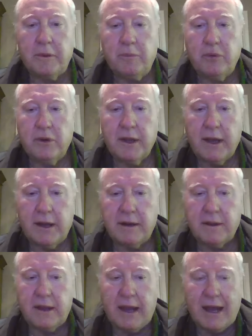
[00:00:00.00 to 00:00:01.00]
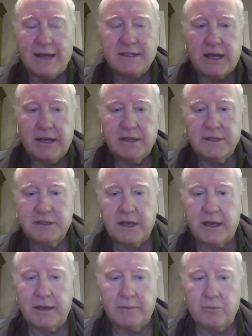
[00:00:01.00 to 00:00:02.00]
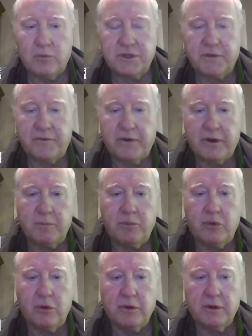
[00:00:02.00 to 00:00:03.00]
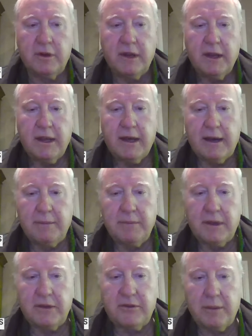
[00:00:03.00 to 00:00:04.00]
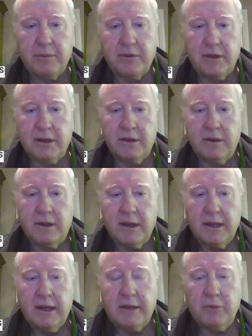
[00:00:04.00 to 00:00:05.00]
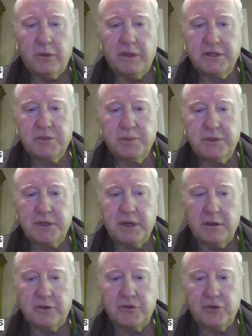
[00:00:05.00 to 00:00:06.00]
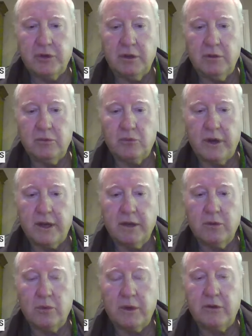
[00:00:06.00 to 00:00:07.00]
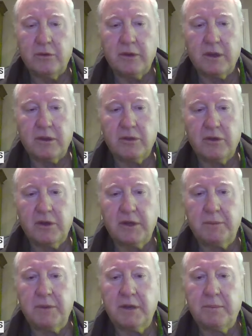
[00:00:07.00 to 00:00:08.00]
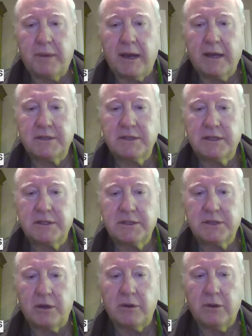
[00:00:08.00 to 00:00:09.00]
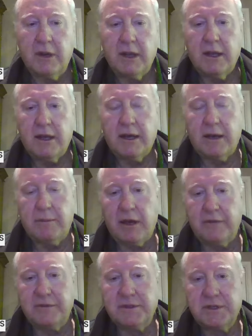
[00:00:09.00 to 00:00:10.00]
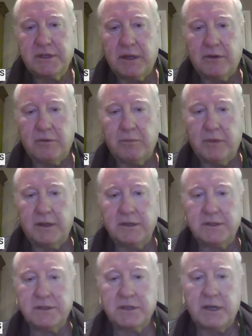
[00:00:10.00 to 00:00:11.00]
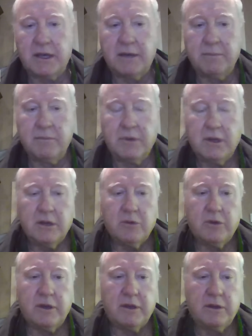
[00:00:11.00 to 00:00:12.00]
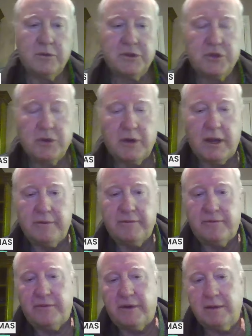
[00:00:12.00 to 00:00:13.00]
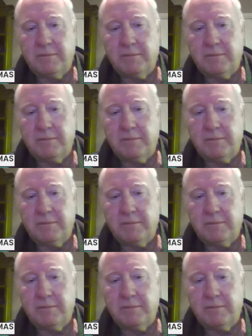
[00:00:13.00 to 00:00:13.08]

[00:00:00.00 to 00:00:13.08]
we'll be putting out the assays, which are very important at depth. And with this particular drill rig, we're doing 30 meter packet tests. So over 600 metres, we should have